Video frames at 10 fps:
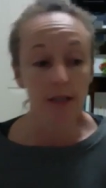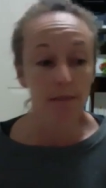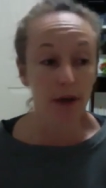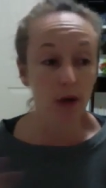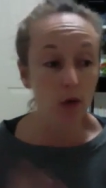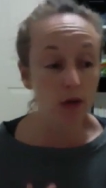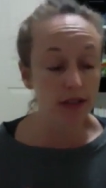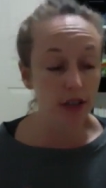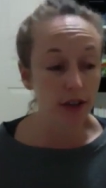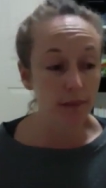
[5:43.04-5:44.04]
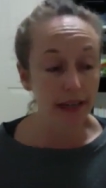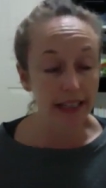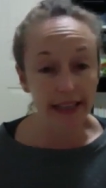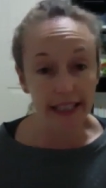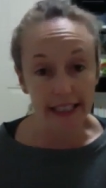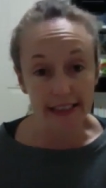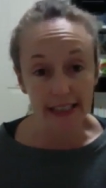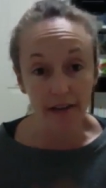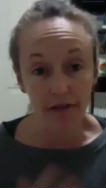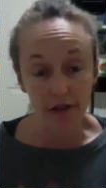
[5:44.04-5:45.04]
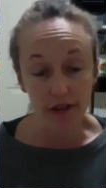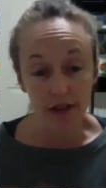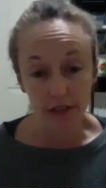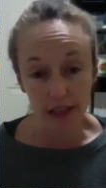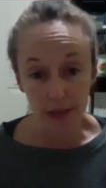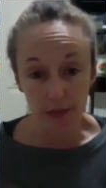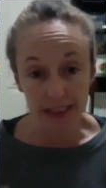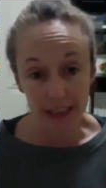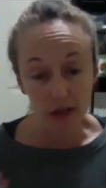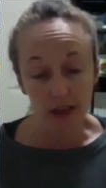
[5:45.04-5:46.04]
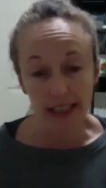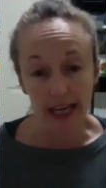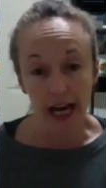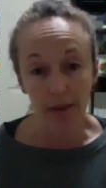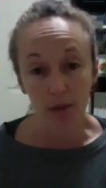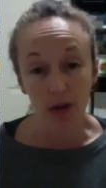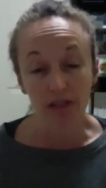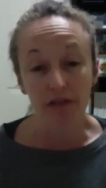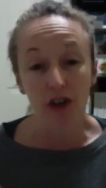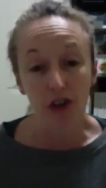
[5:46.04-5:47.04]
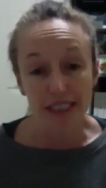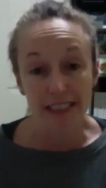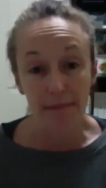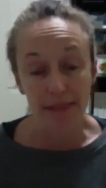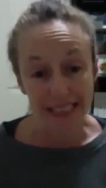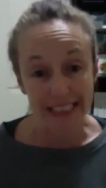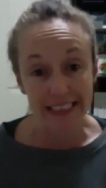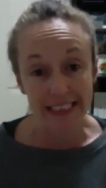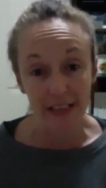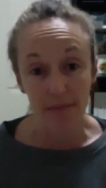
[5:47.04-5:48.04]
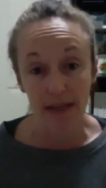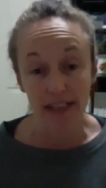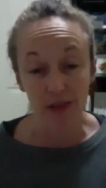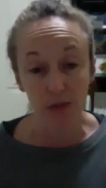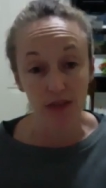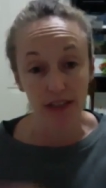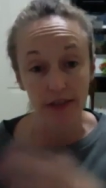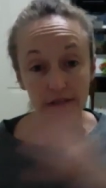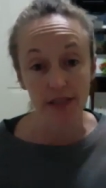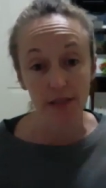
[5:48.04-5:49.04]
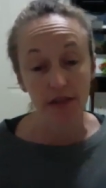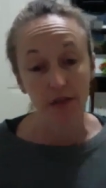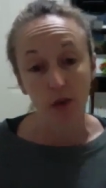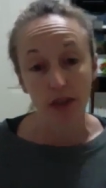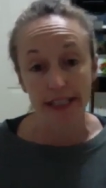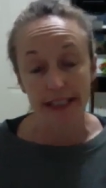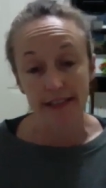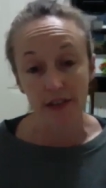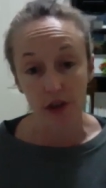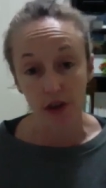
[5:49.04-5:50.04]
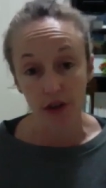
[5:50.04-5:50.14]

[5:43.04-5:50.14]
But also the main thing is our fruits and vegetables, including that apple, are very depleted compared to what they used to be 40 years ago.